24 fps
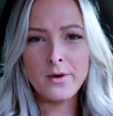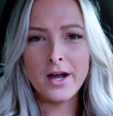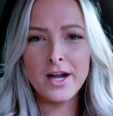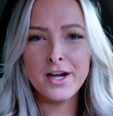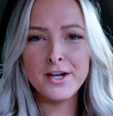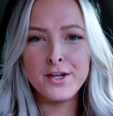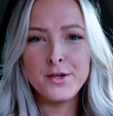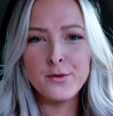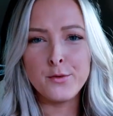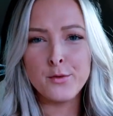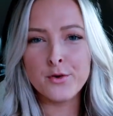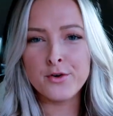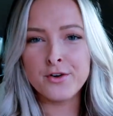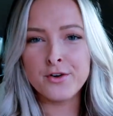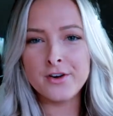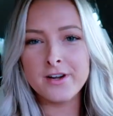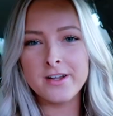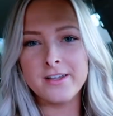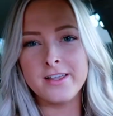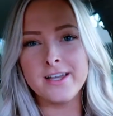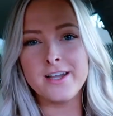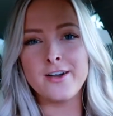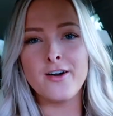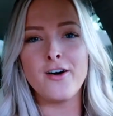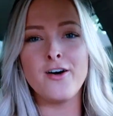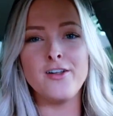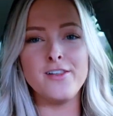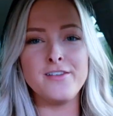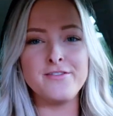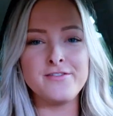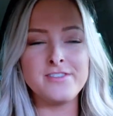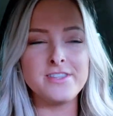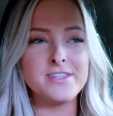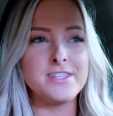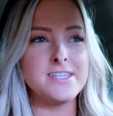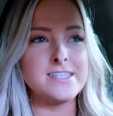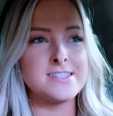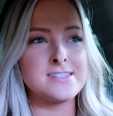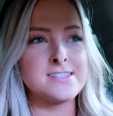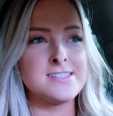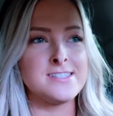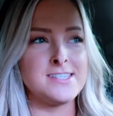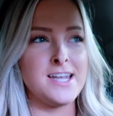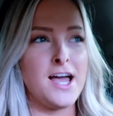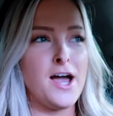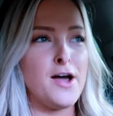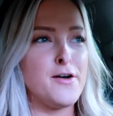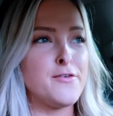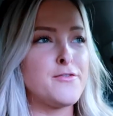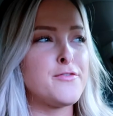why are you ordering like all of this stuff?